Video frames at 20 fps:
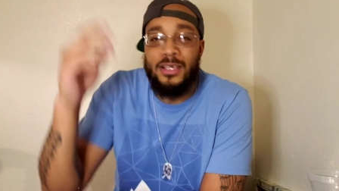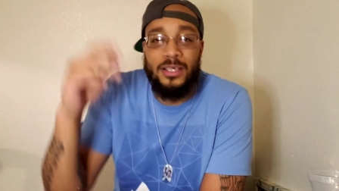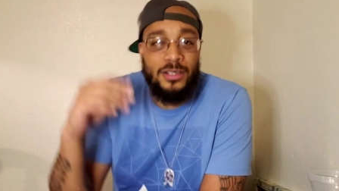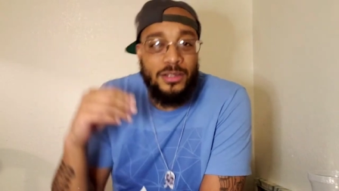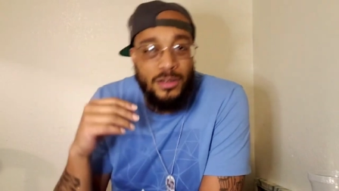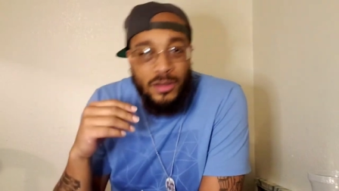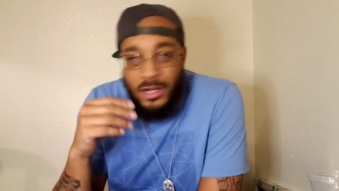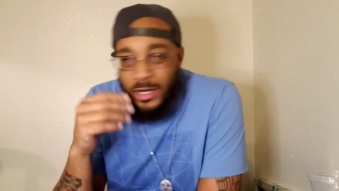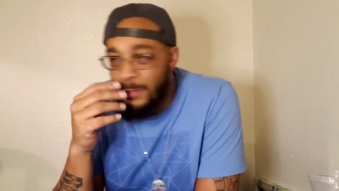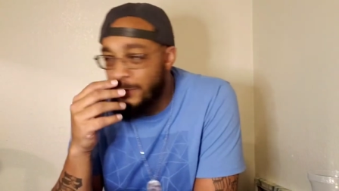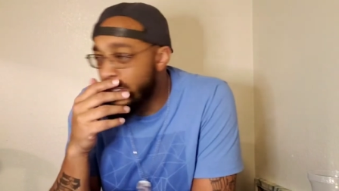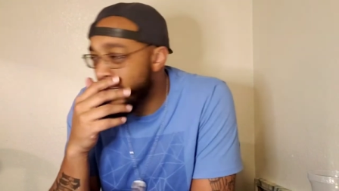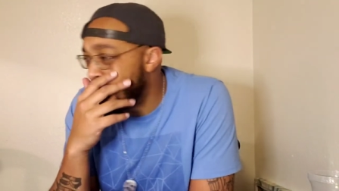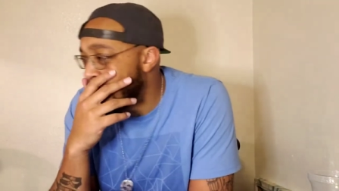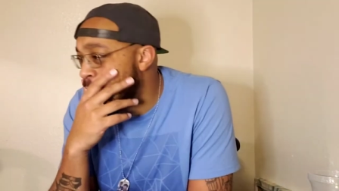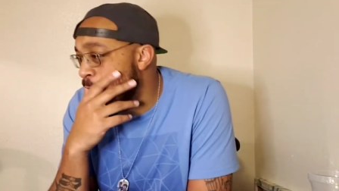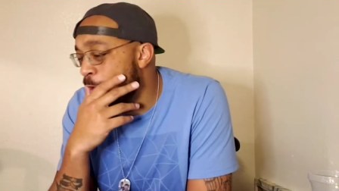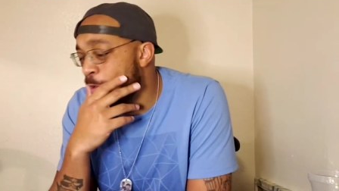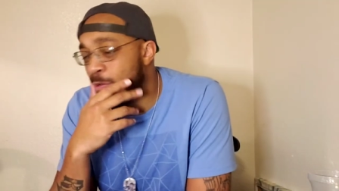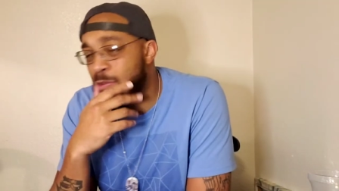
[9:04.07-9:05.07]
you know what I
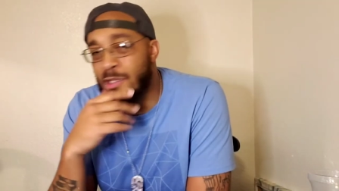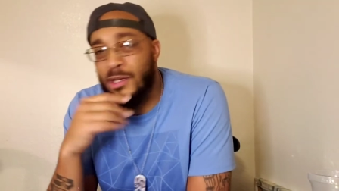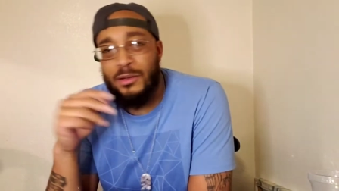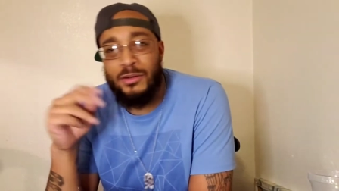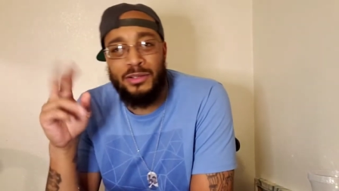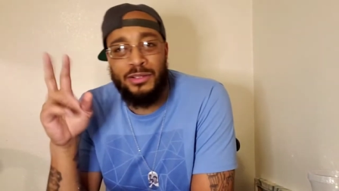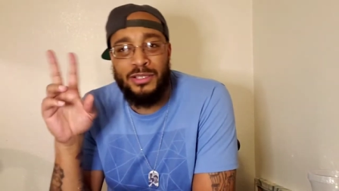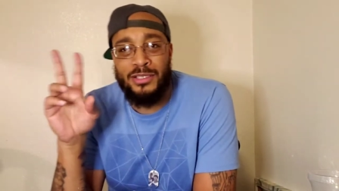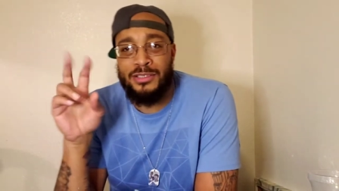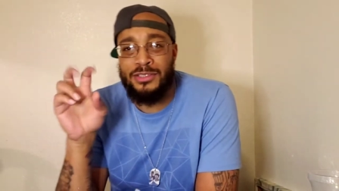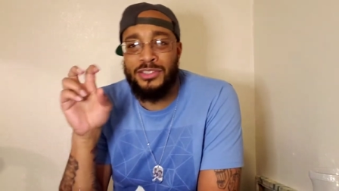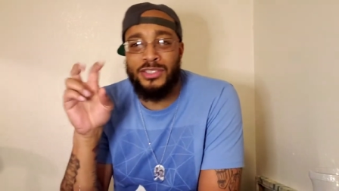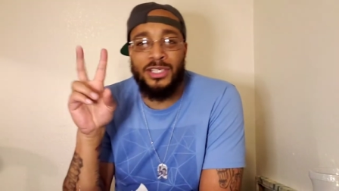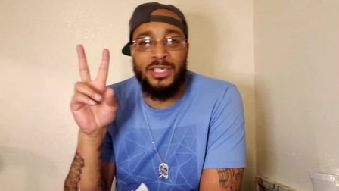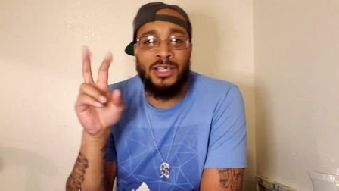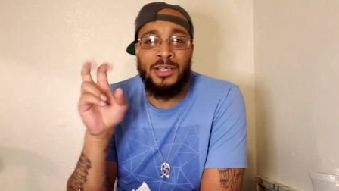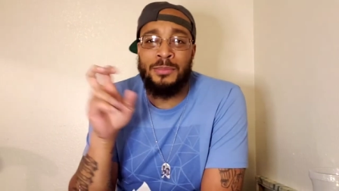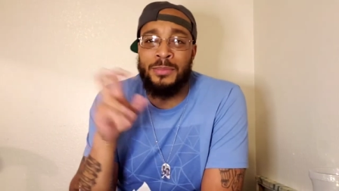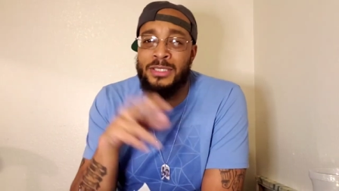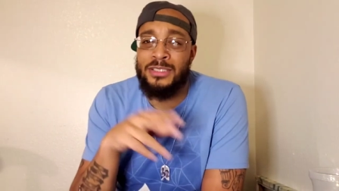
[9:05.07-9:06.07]
mean, go to go to the
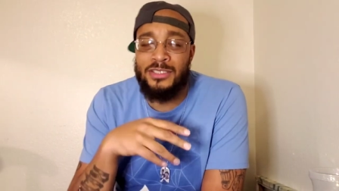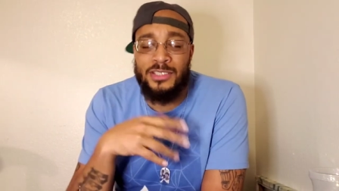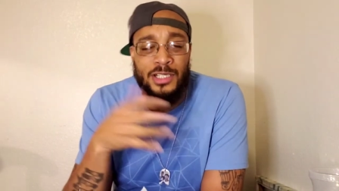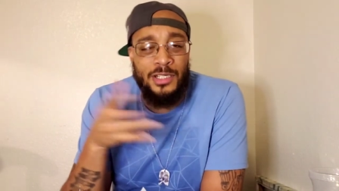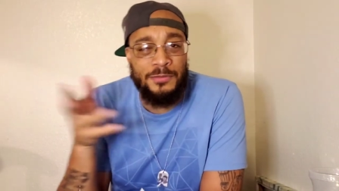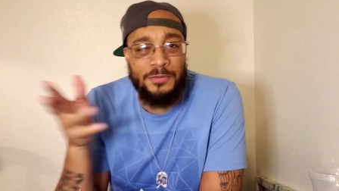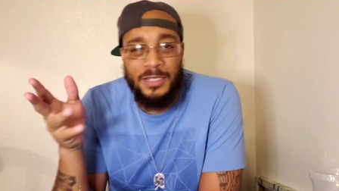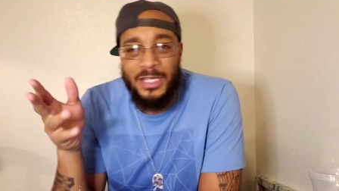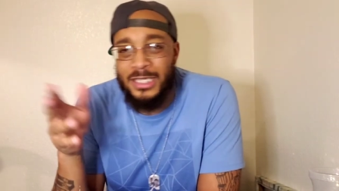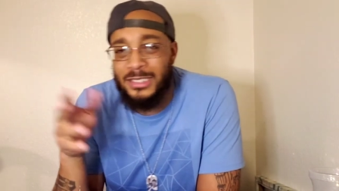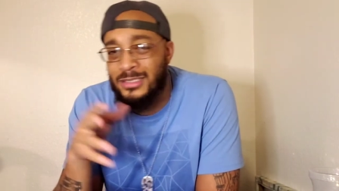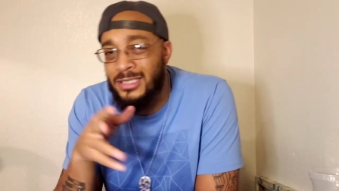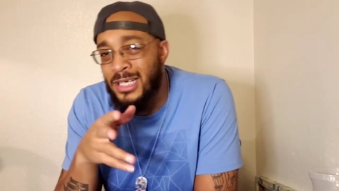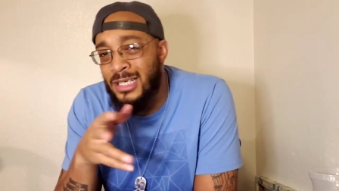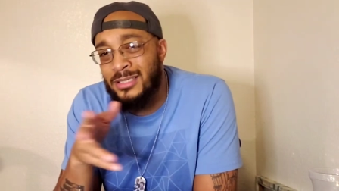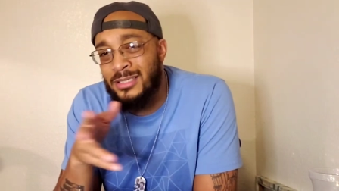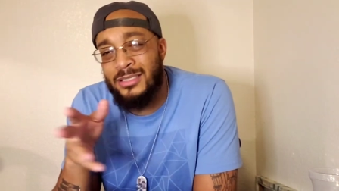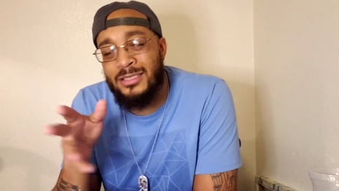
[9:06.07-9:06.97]
gym and stuff like that,